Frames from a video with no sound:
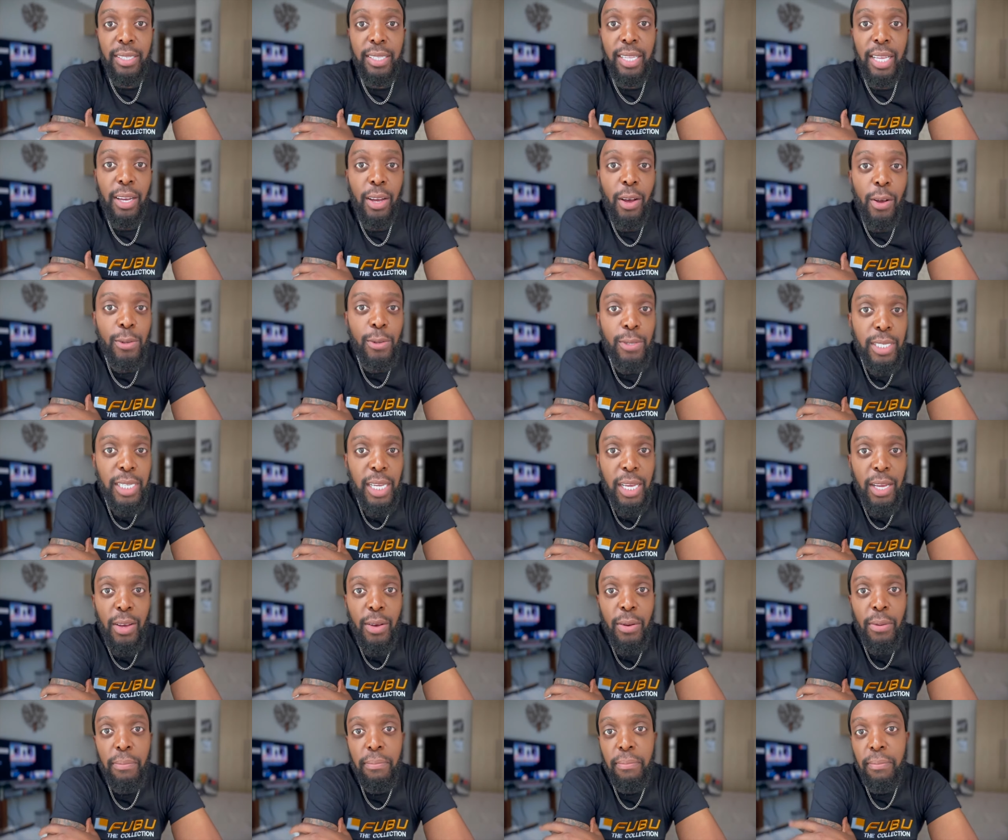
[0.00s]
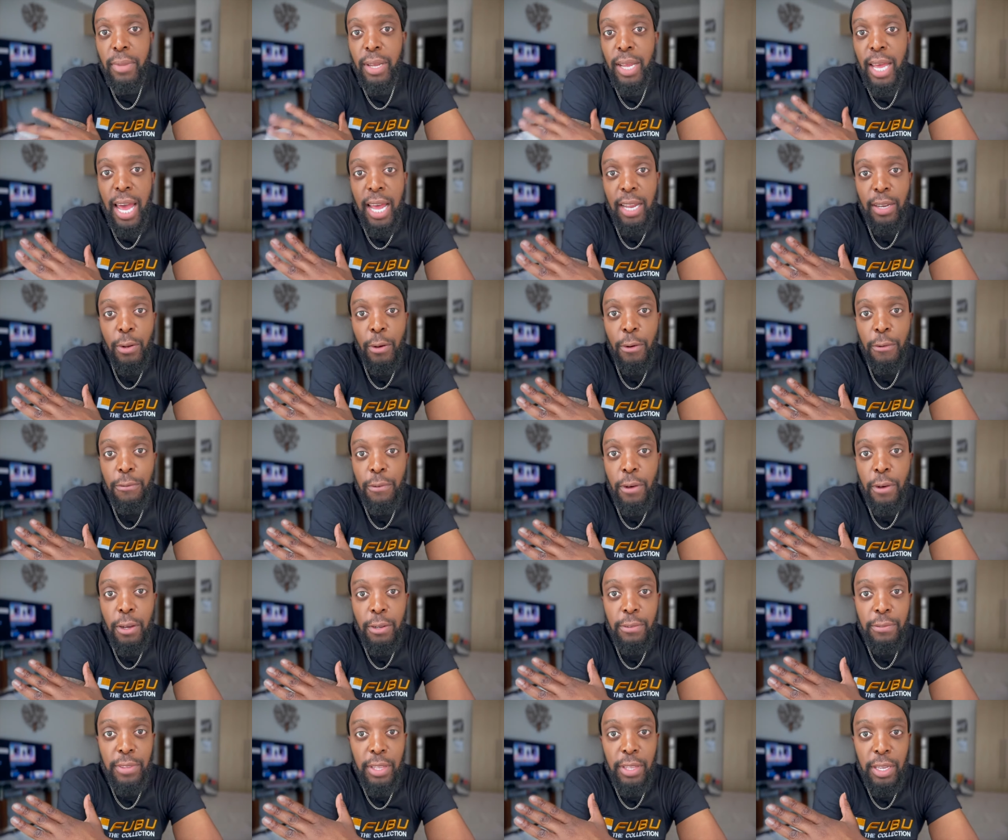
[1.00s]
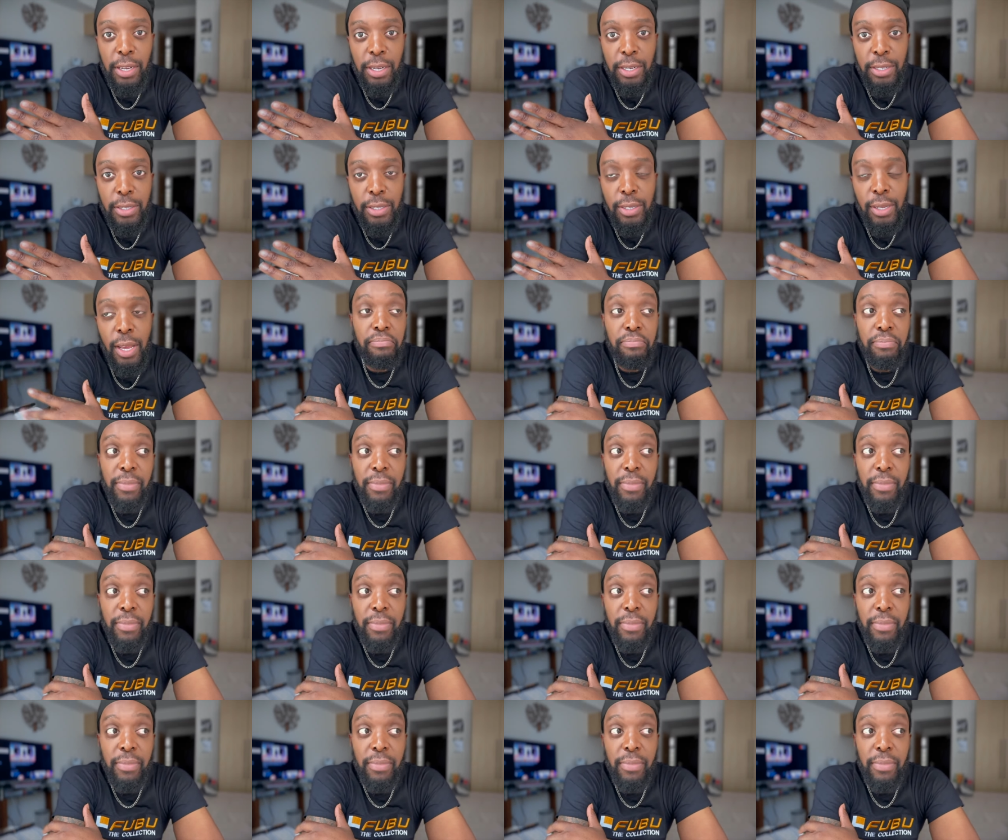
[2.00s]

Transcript: The hotel at no fault of theirs